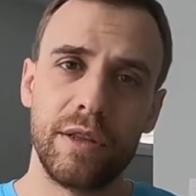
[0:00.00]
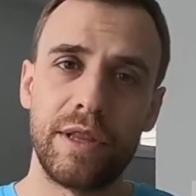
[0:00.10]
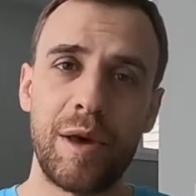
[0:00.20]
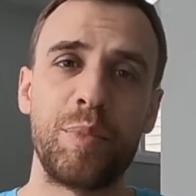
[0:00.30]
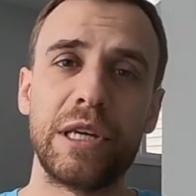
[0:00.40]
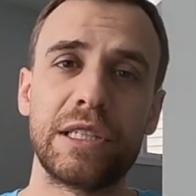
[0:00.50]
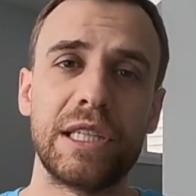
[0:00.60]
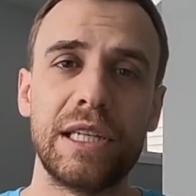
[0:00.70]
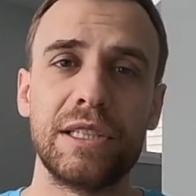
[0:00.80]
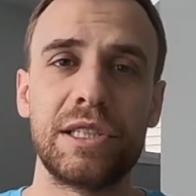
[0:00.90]
That being
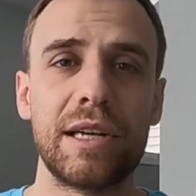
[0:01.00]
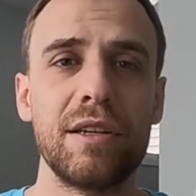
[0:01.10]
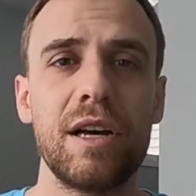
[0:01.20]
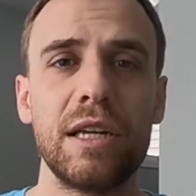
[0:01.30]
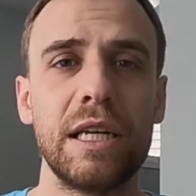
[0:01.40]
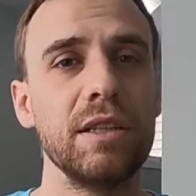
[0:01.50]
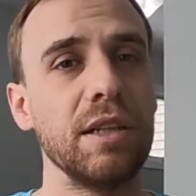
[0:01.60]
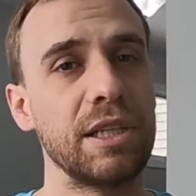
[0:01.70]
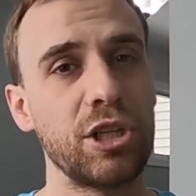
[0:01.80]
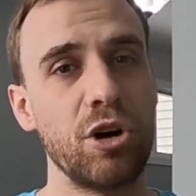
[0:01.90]
said, settle on in.
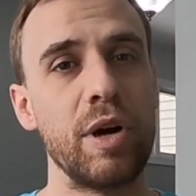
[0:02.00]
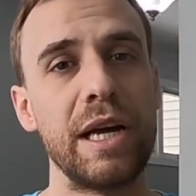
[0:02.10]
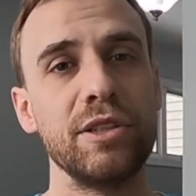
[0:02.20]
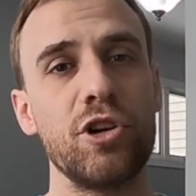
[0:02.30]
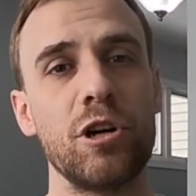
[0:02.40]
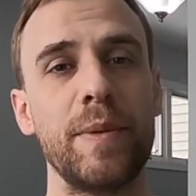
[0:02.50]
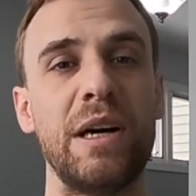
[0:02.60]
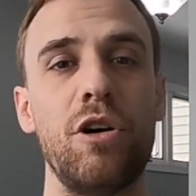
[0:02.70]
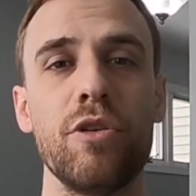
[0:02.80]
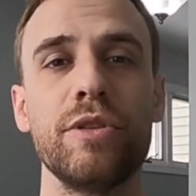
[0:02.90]
Let's go ahead and talk about
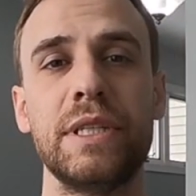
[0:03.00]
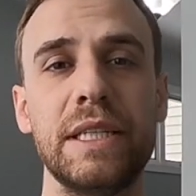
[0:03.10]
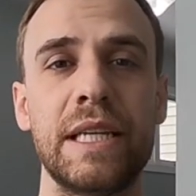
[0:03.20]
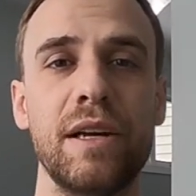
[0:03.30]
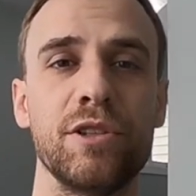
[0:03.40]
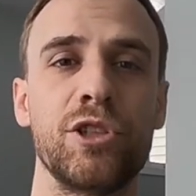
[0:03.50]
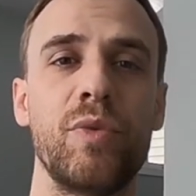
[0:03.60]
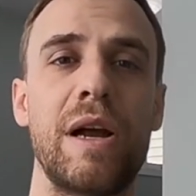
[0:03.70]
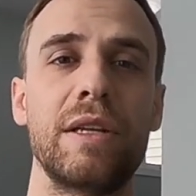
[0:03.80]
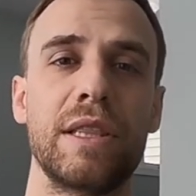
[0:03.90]
all the details
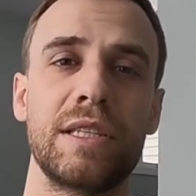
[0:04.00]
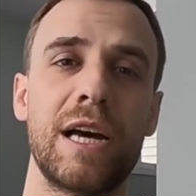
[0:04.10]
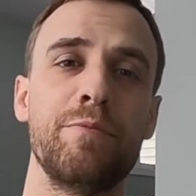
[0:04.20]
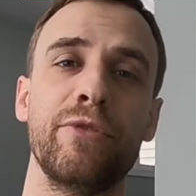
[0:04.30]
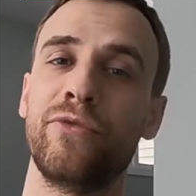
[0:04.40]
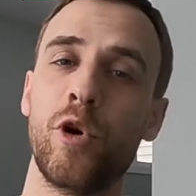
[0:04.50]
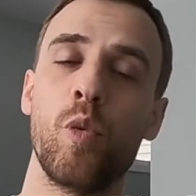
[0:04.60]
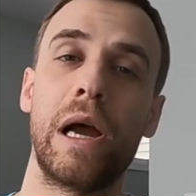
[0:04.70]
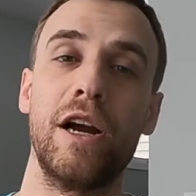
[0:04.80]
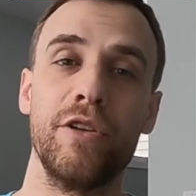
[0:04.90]
surrounding the type of
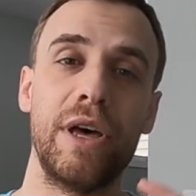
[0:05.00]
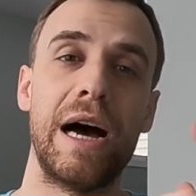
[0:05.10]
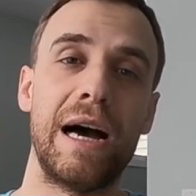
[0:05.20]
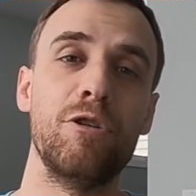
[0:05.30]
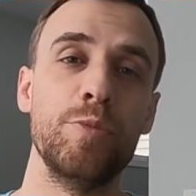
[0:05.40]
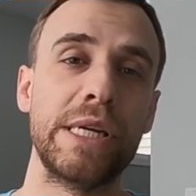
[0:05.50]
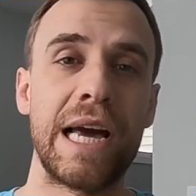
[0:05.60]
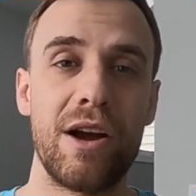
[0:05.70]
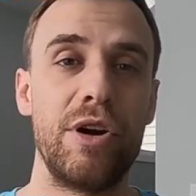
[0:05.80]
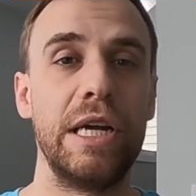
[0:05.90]
footwear that I will be
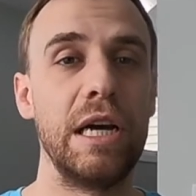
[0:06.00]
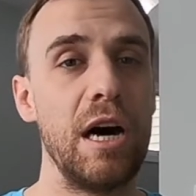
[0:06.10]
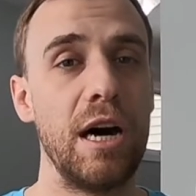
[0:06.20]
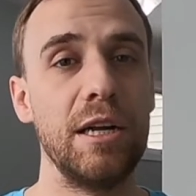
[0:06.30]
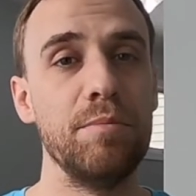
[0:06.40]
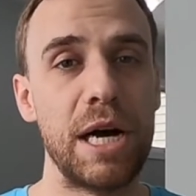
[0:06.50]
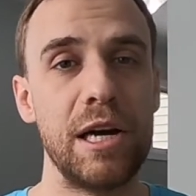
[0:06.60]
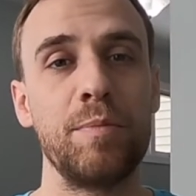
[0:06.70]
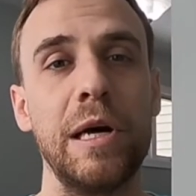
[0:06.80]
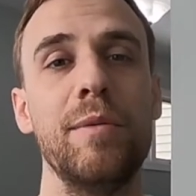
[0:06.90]
carrying on my
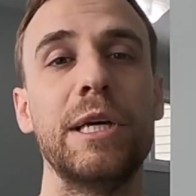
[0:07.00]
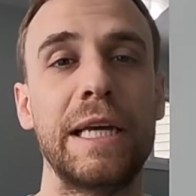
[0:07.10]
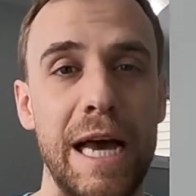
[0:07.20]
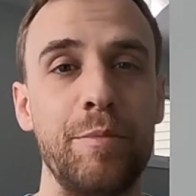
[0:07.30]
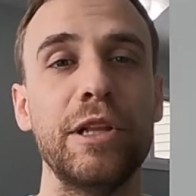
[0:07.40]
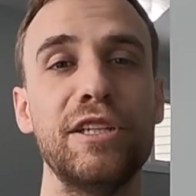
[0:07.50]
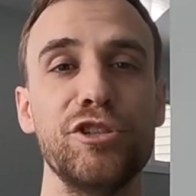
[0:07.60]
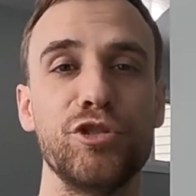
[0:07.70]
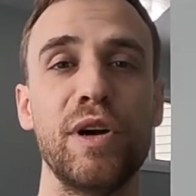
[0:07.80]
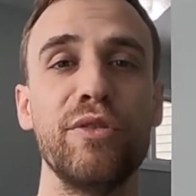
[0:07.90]
upcoming Appalachian
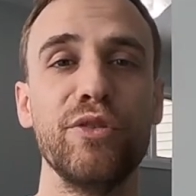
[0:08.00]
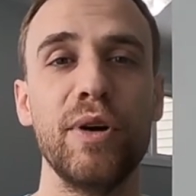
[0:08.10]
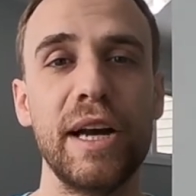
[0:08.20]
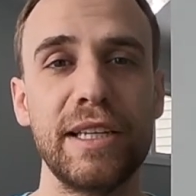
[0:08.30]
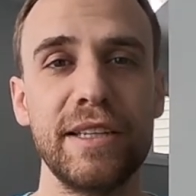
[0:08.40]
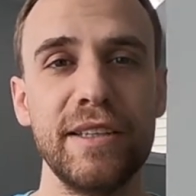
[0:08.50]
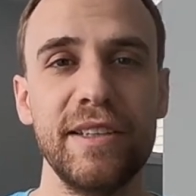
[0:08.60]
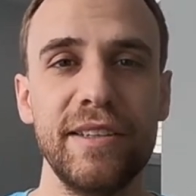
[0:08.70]
Trail through hike.